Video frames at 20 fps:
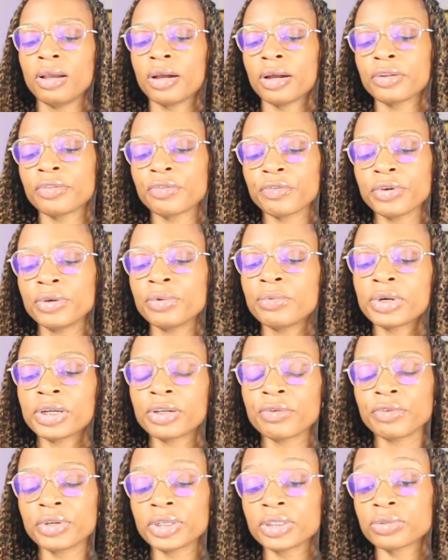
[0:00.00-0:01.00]
are three
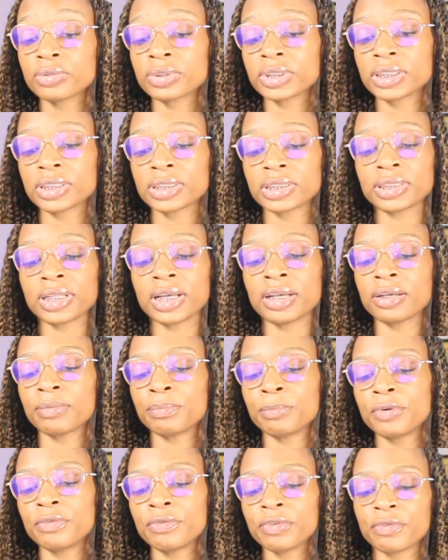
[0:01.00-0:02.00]
resources that
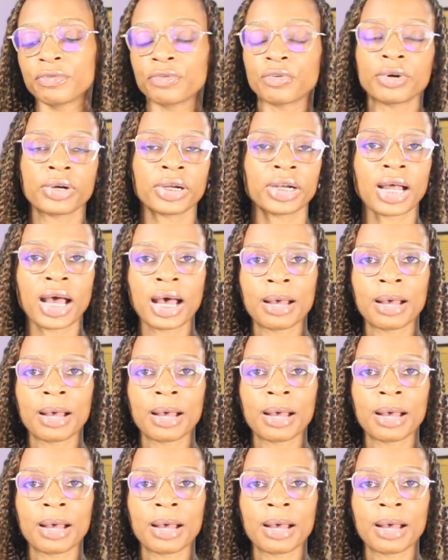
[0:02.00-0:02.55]
moving forward